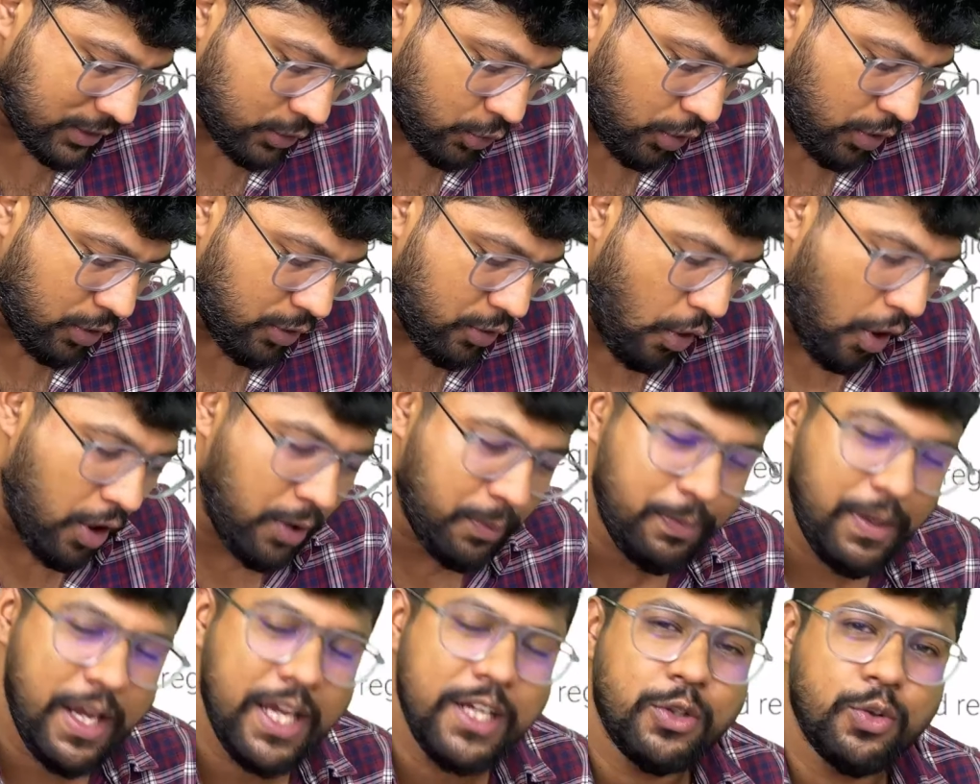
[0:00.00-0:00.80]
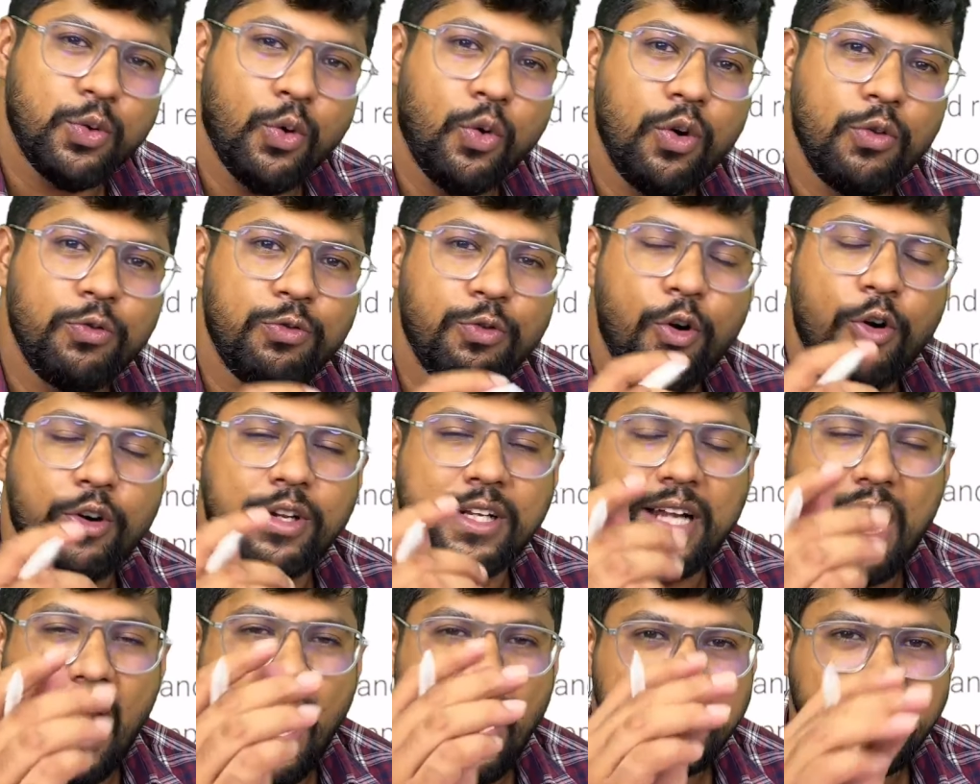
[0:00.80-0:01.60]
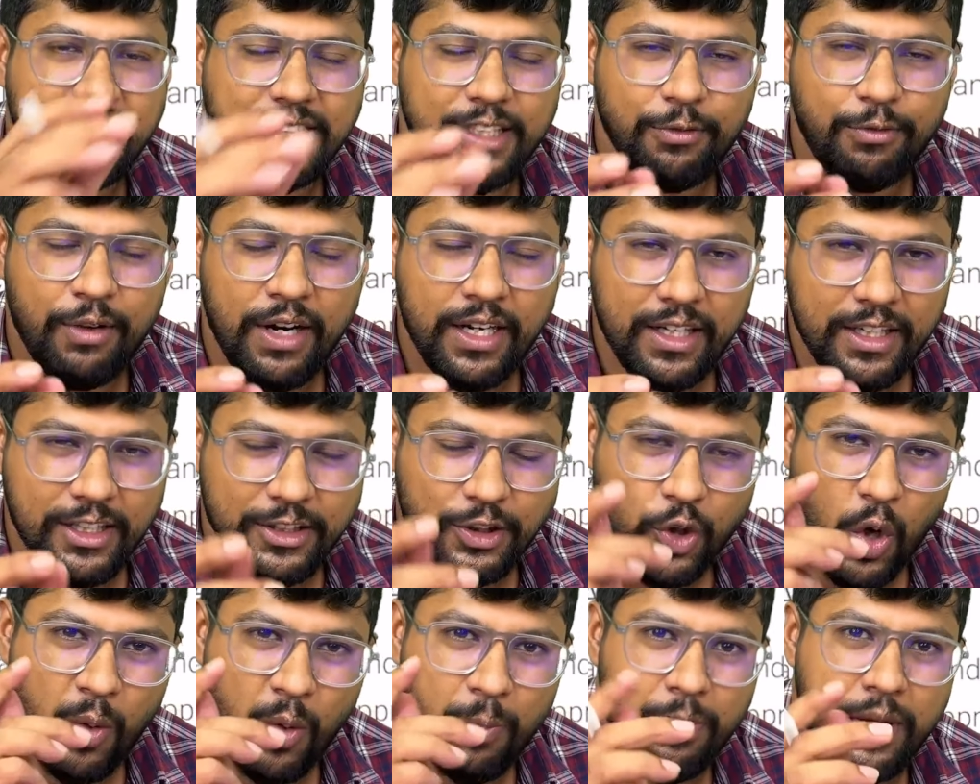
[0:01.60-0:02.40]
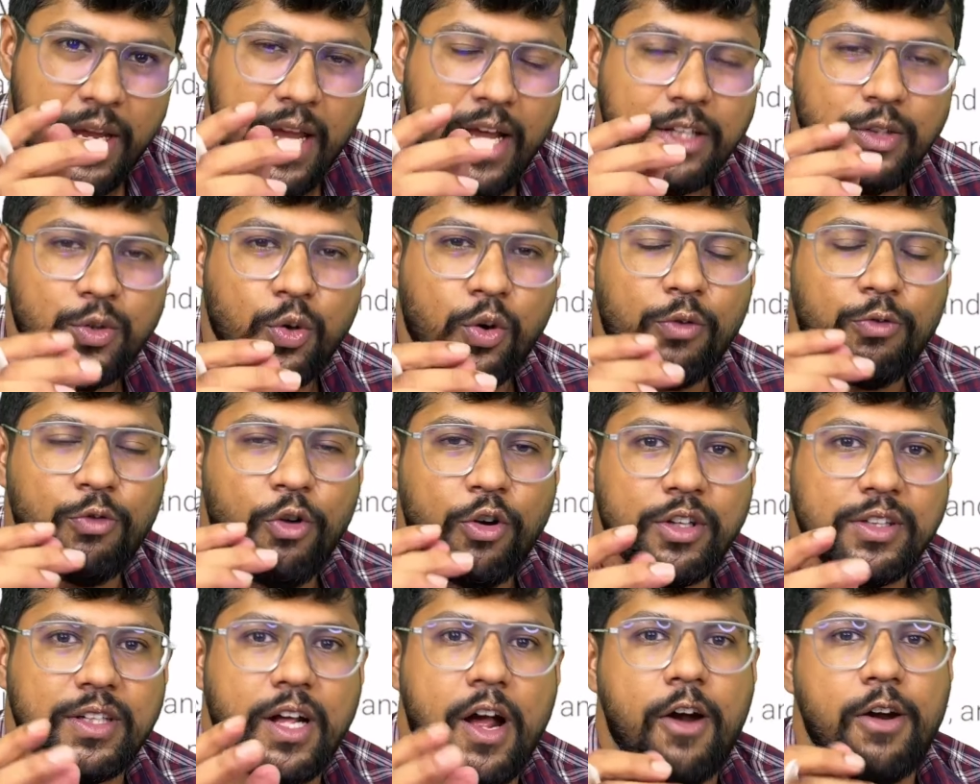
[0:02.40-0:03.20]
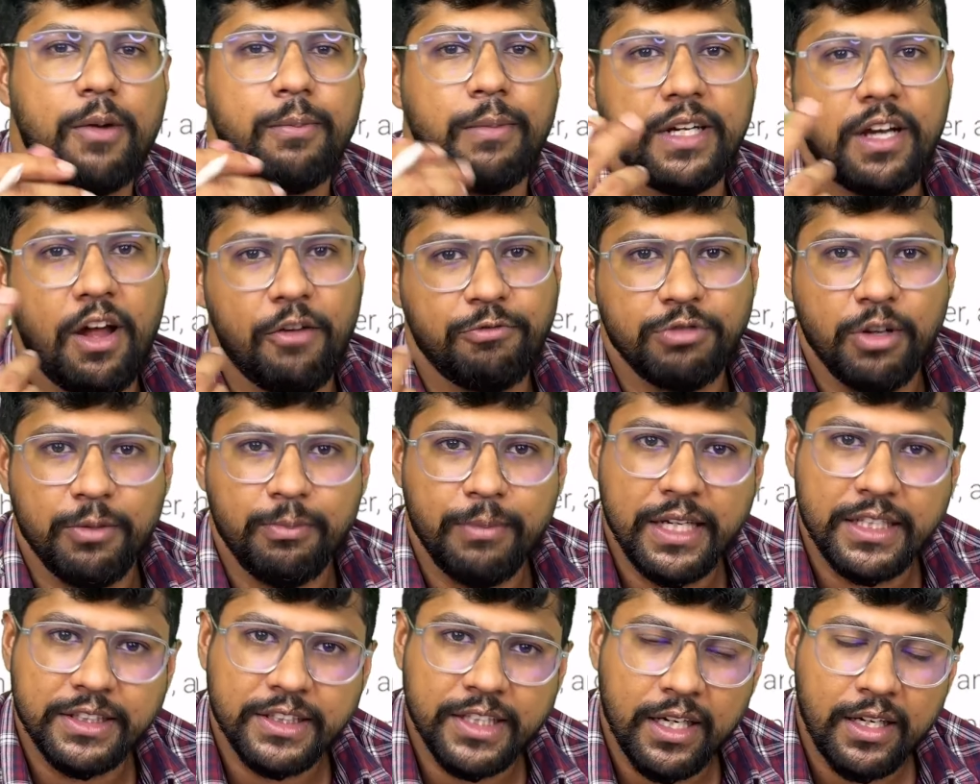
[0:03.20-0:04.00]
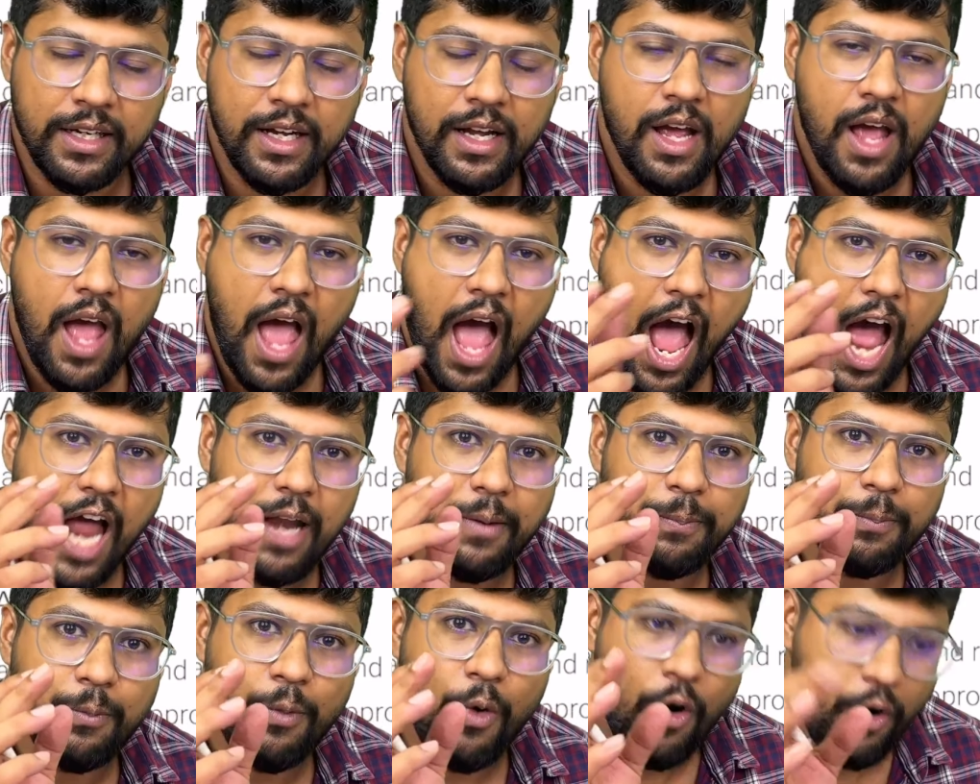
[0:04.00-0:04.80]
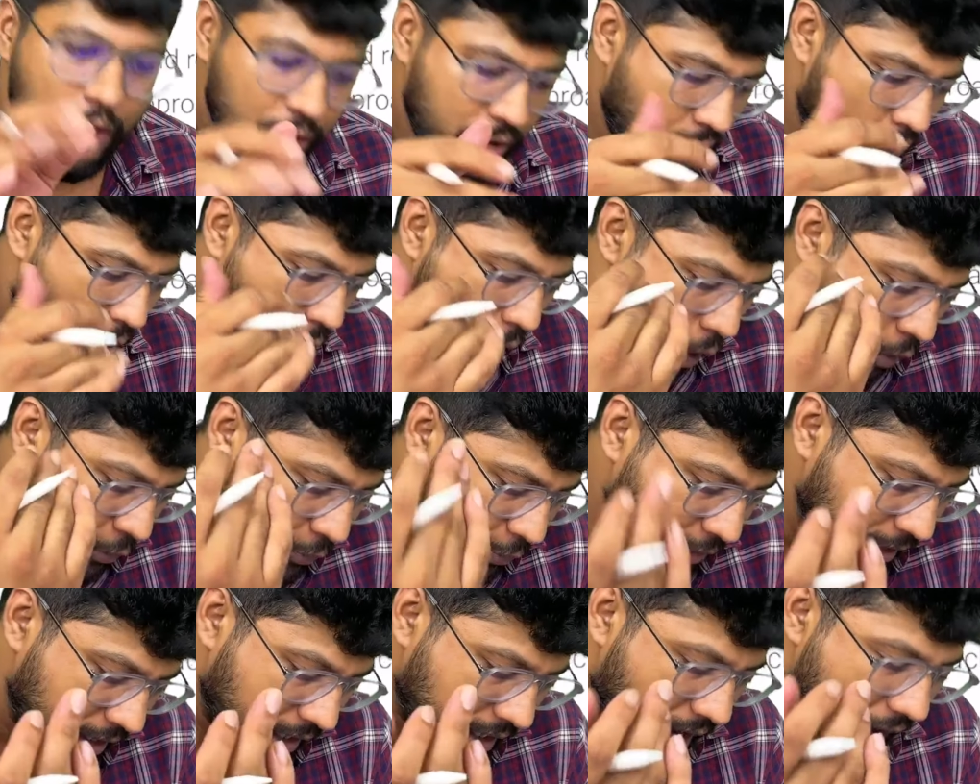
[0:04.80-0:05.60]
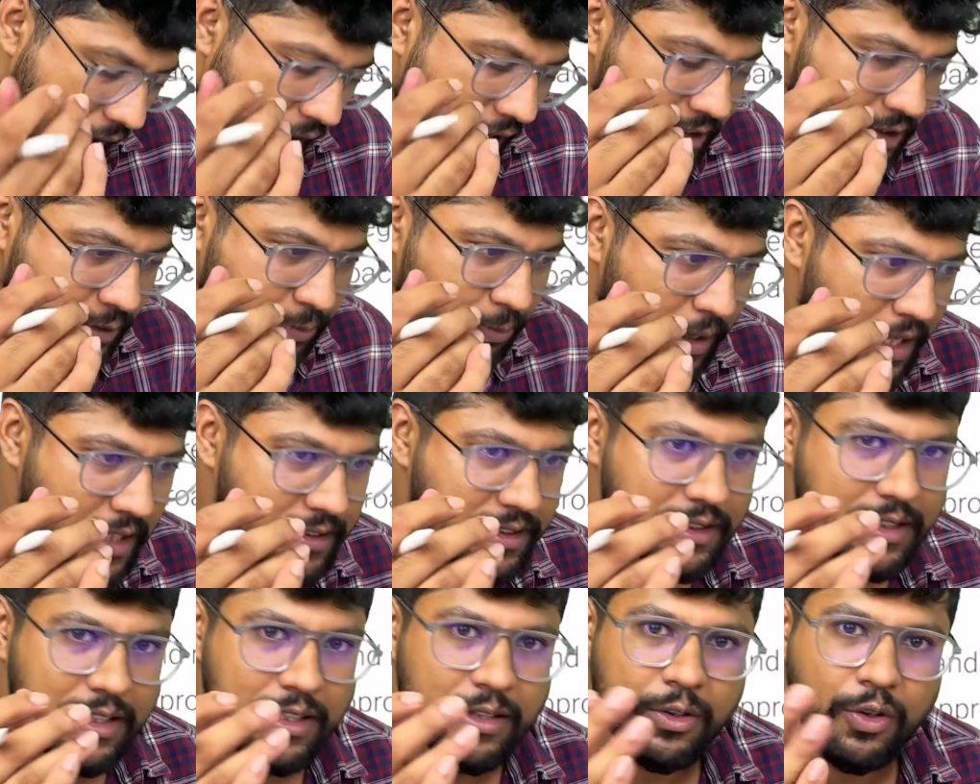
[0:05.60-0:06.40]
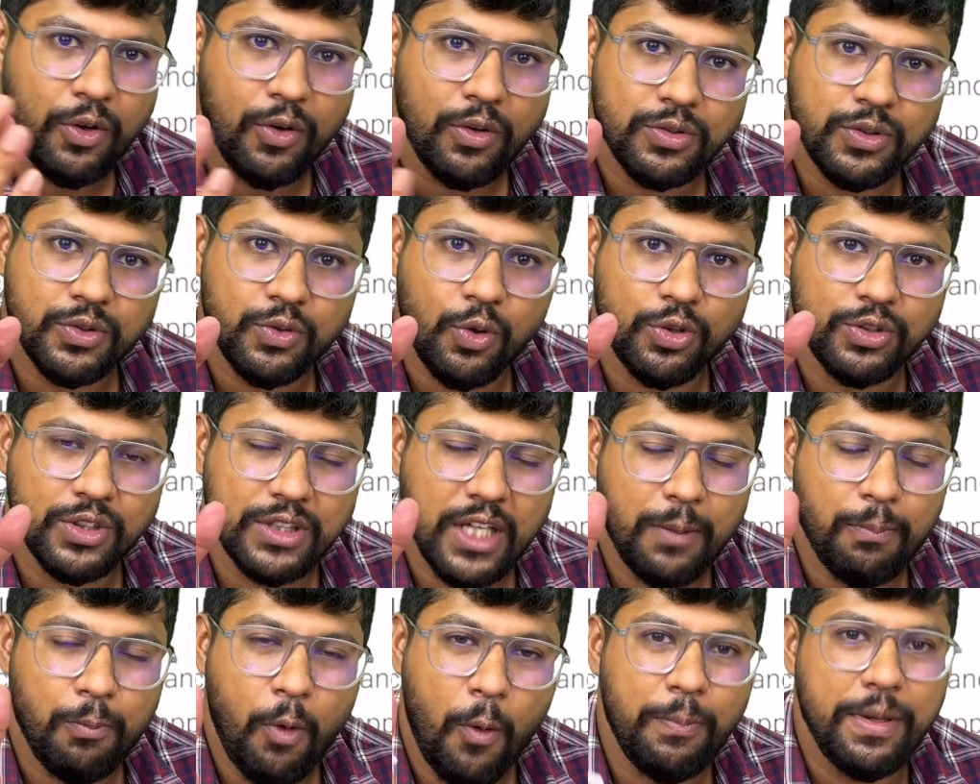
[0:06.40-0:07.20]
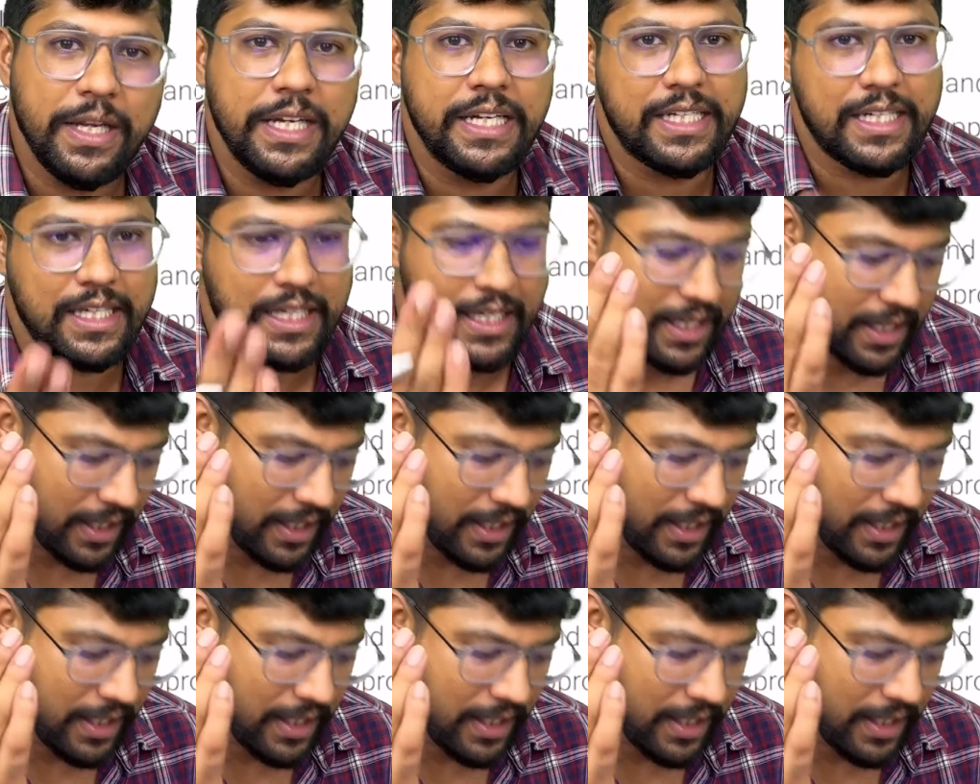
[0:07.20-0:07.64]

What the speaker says: should not be a tool for caste debate, it should be a tool for government affirmation, and more of a caste based social mobility